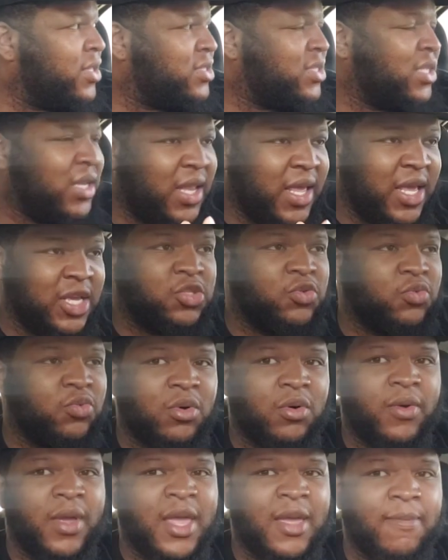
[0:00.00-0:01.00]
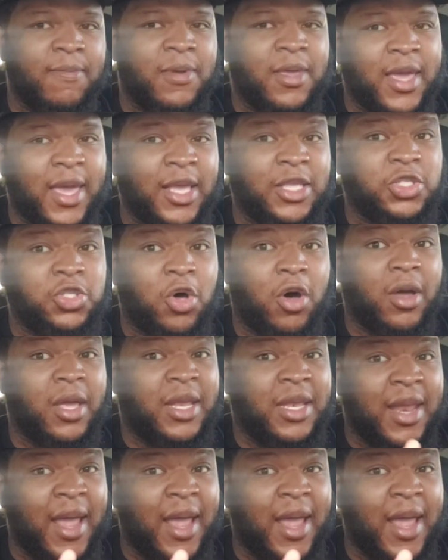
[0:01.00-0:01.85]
intellectual NBA talk.